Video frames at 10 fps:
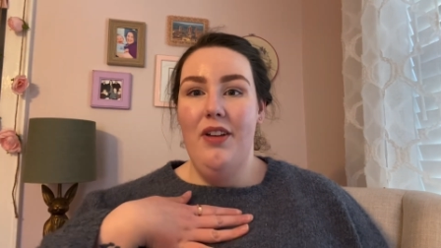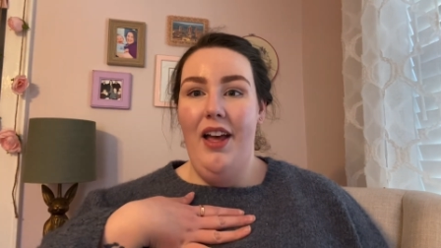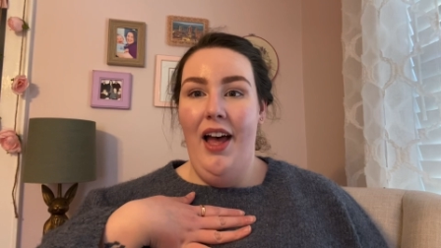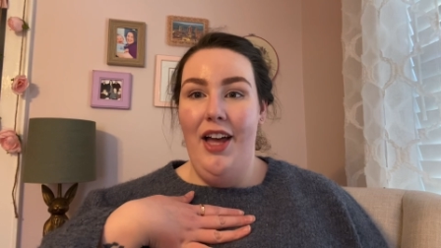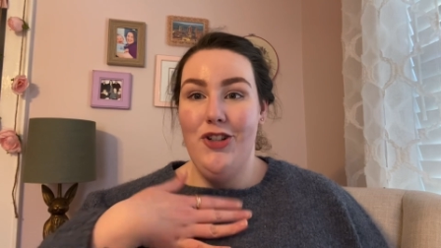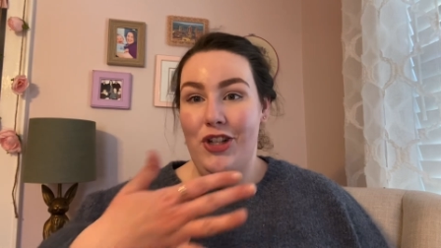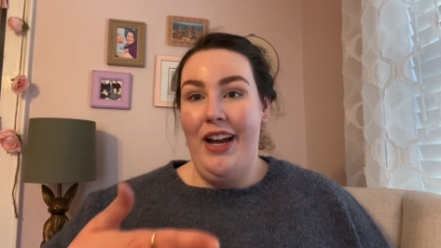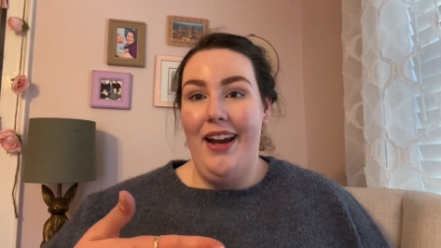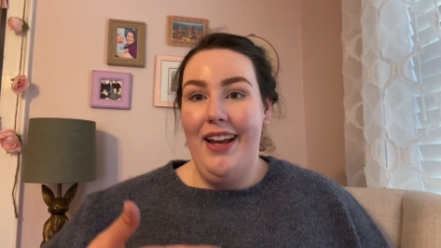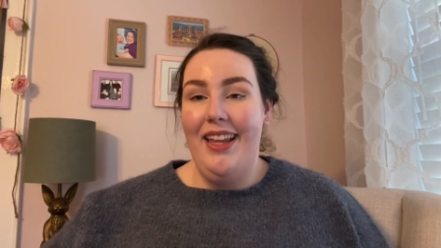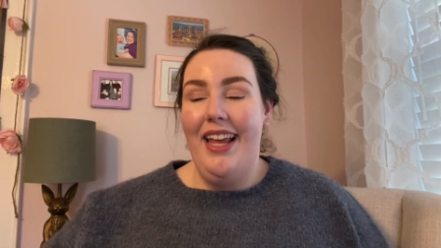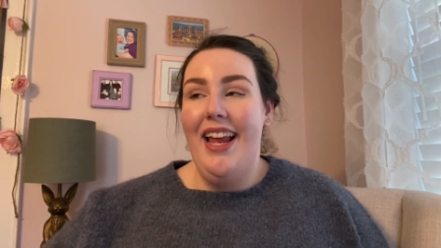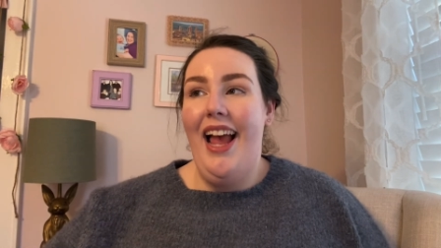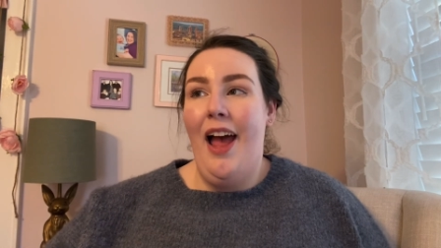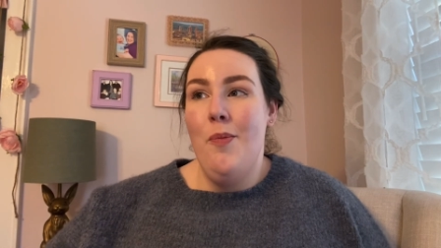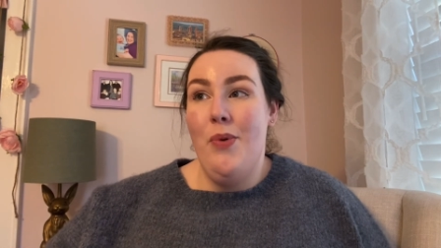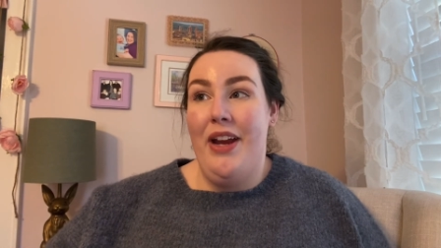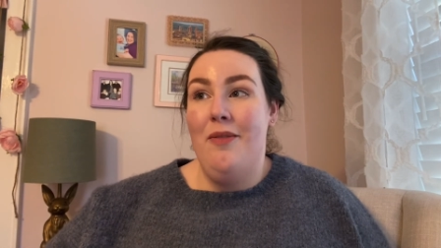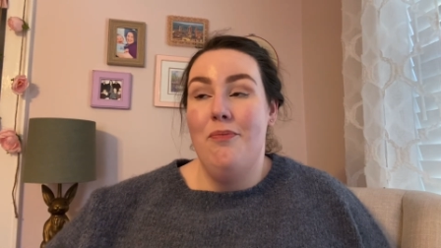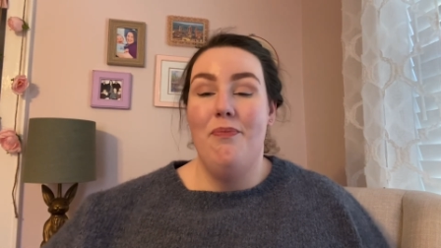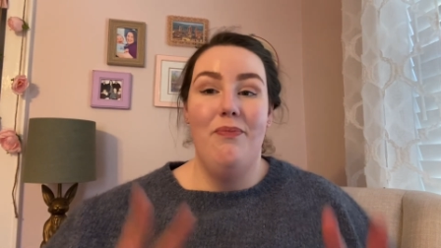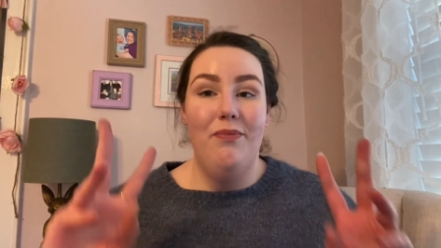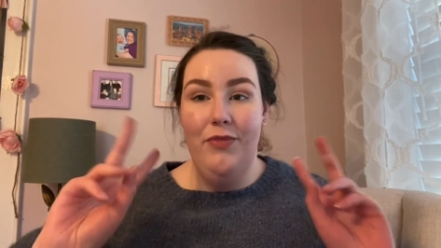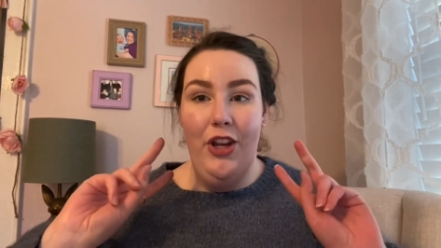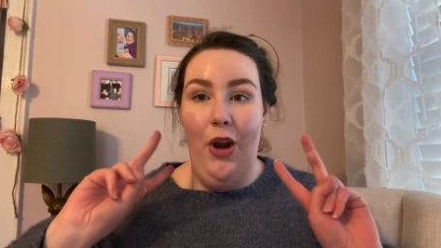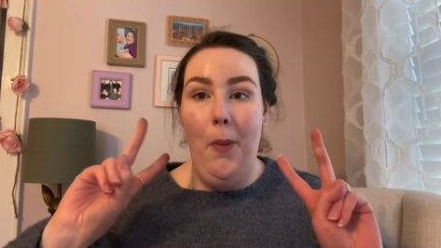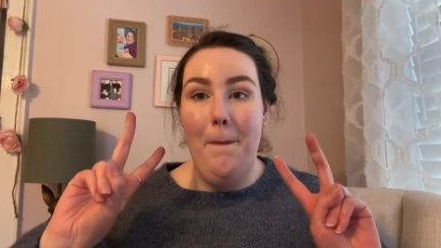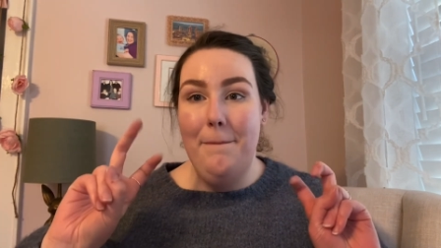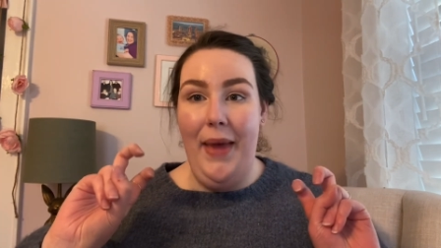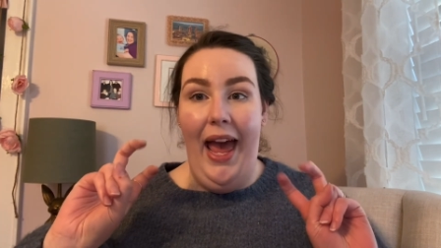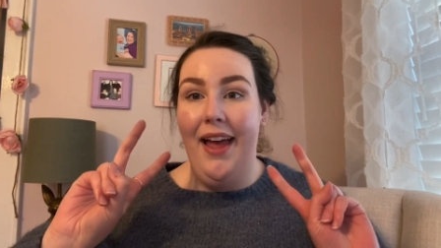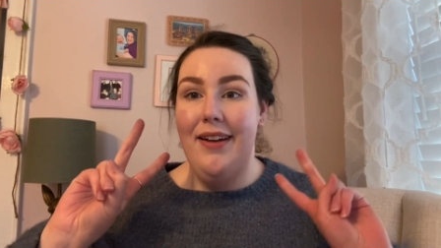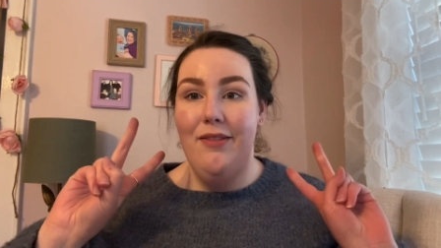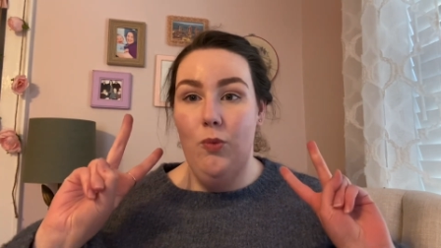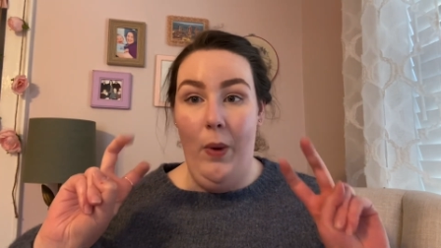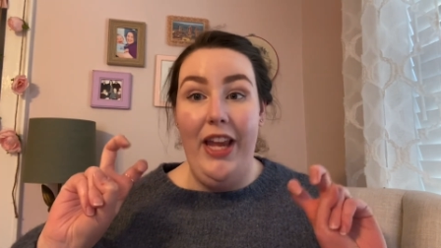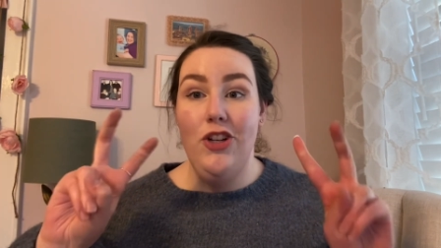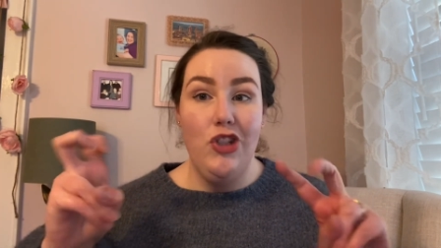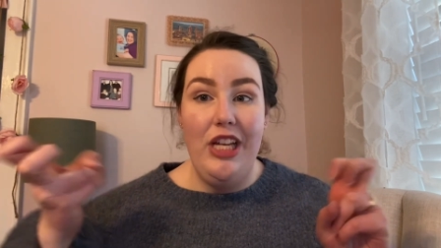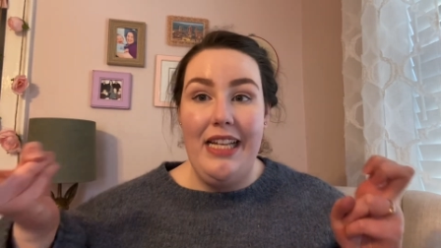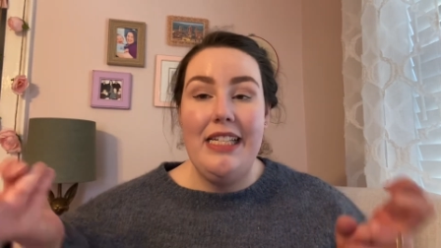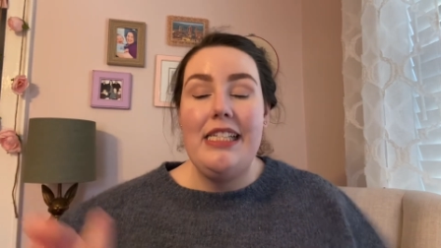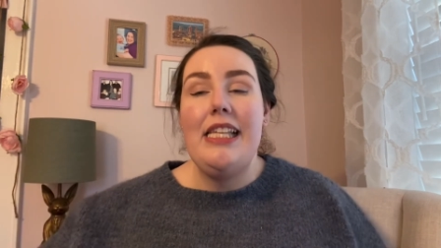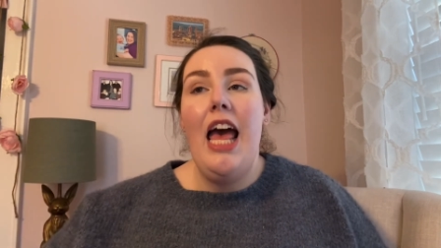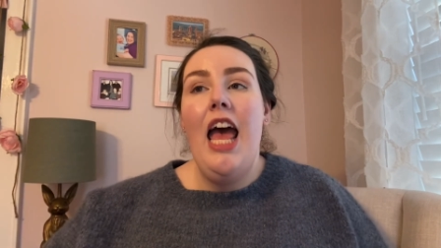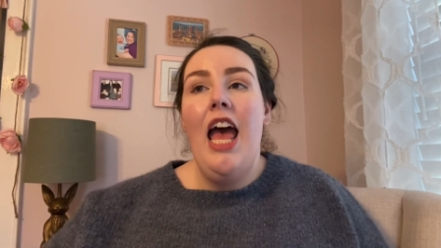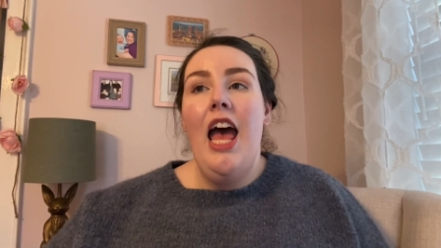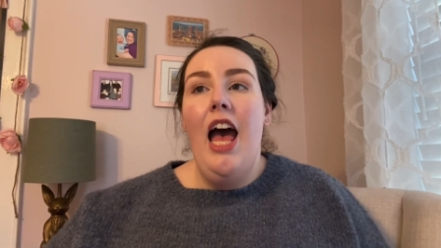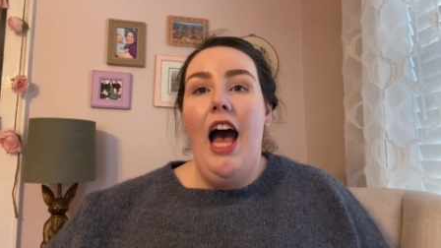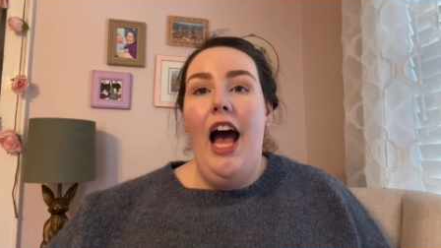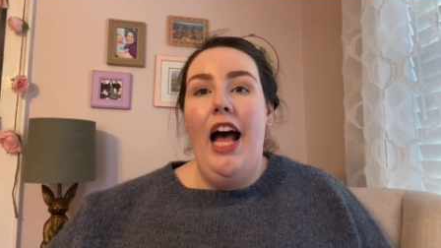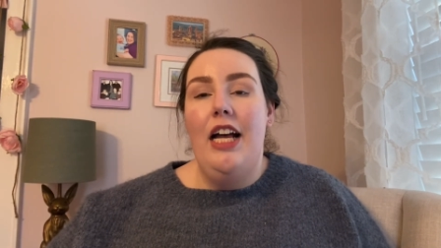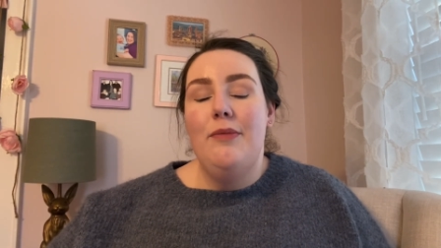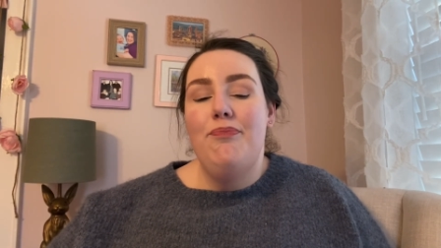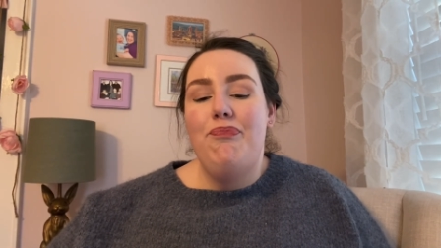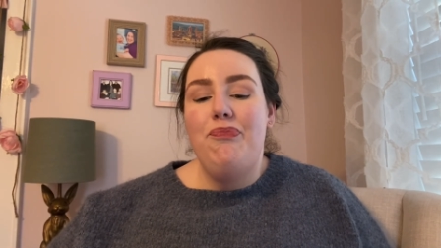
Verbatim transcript: Uh, genetically, I bring, you know, bad weight genes. Um,